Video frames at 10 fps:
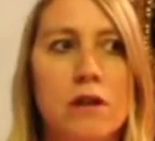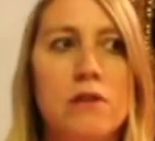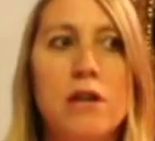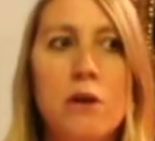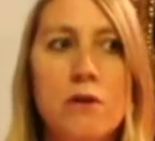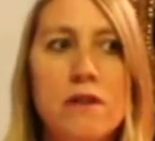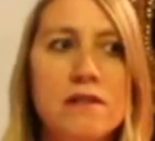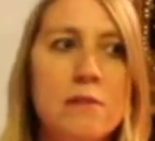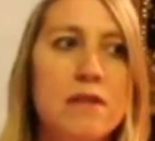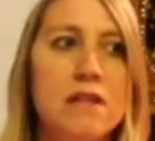know that
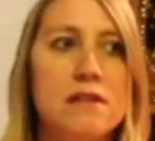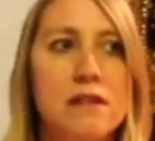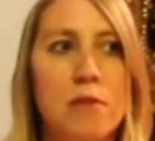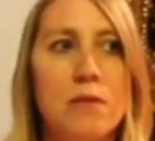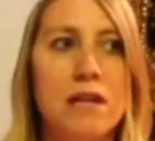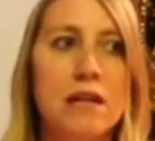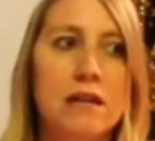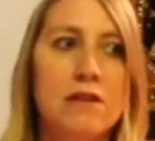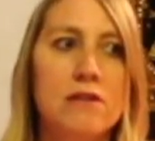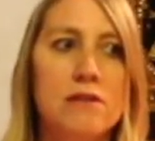something's coming,
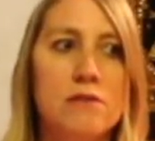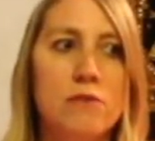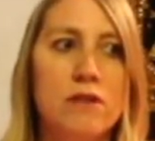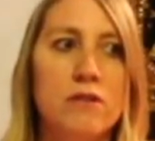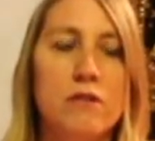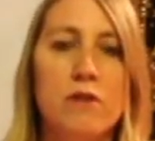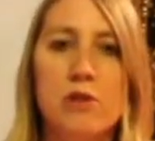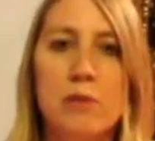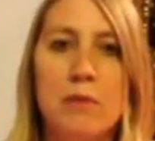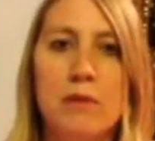and you're just wondering
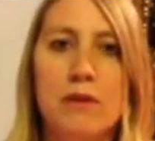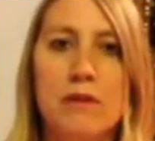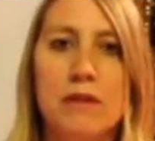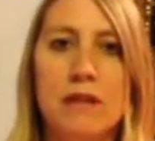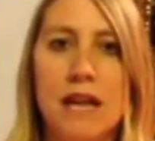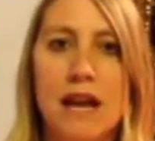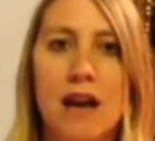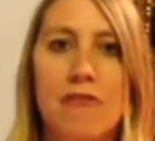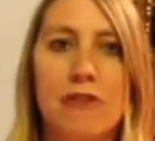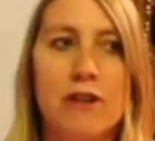which people to lay
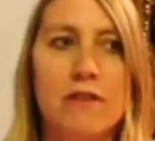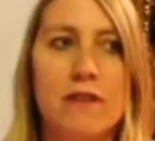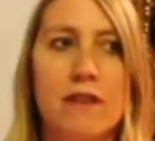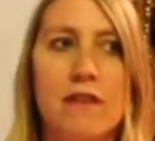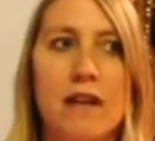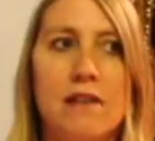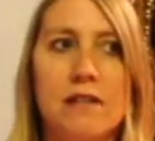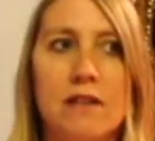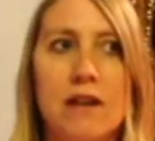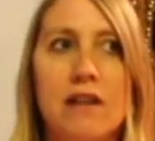off or anything like that
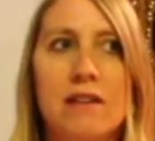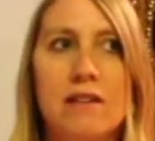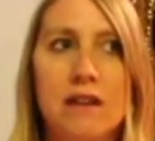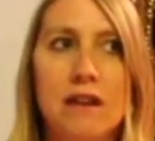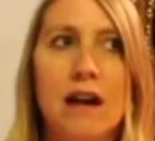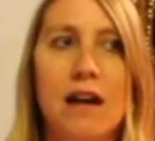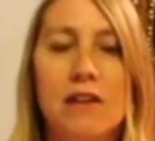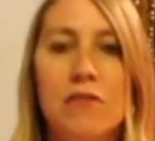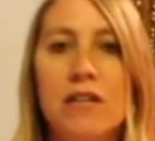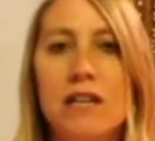too. I
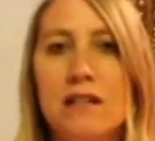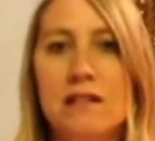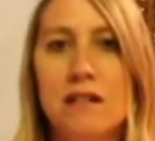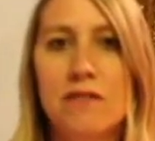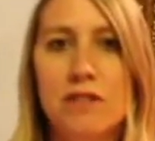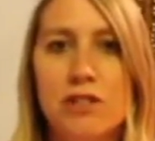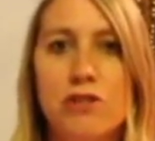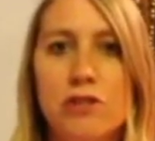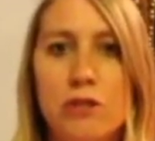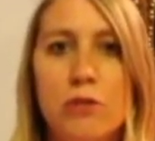can read into stuff that
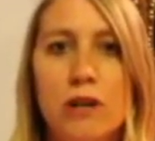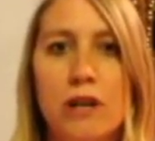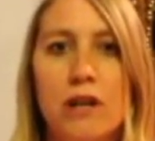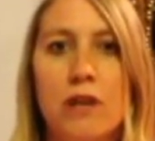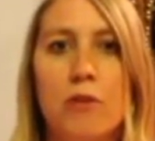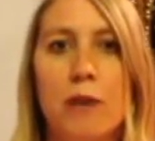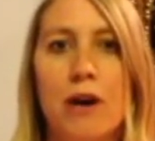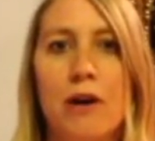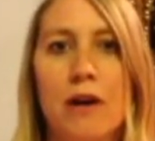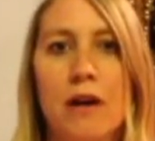you do want to know
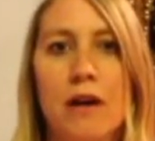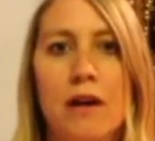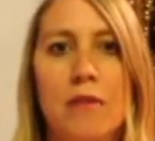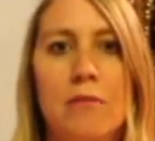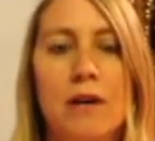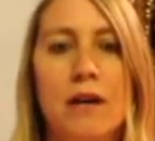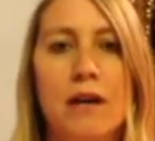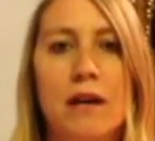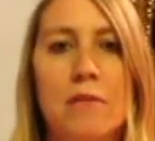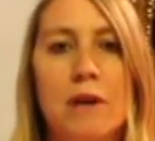about,
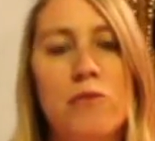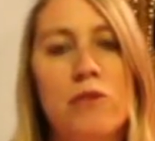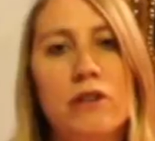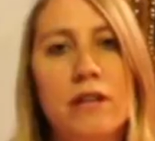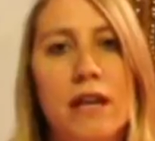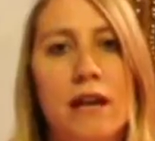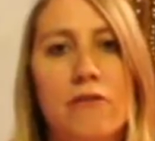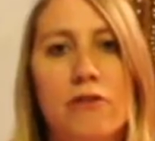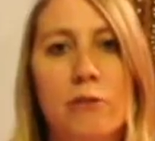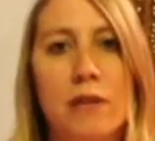but I'm really
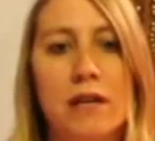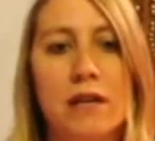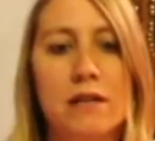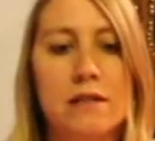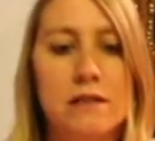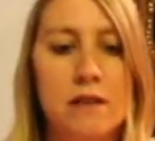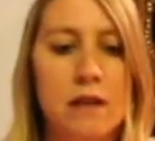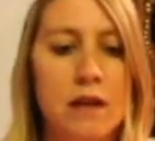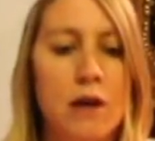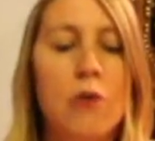careful because,
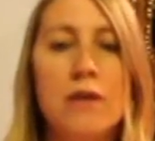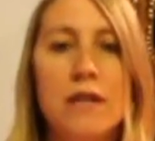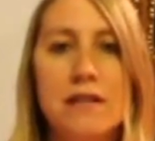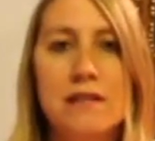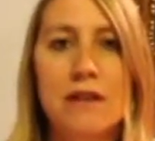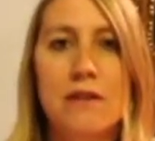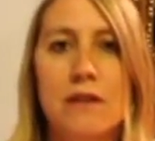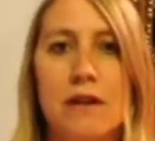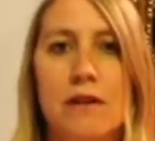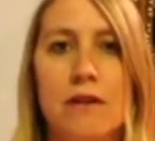oh, and that's the other
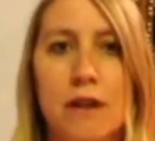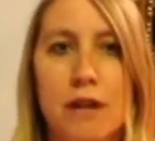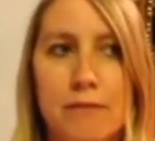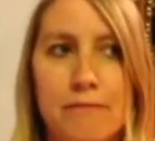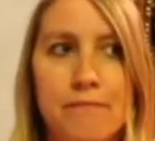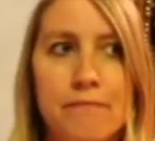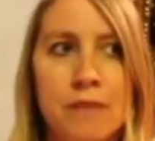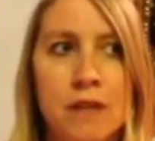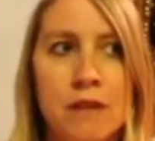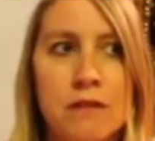thing. Okay,
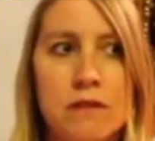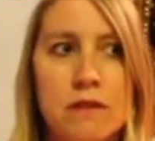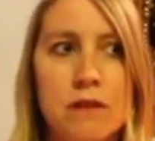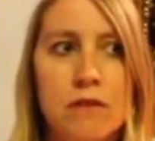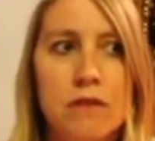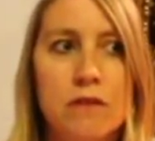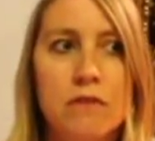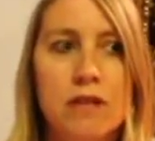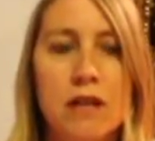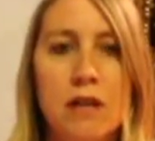so
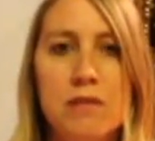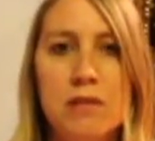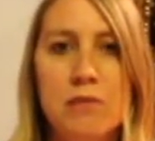when it comes to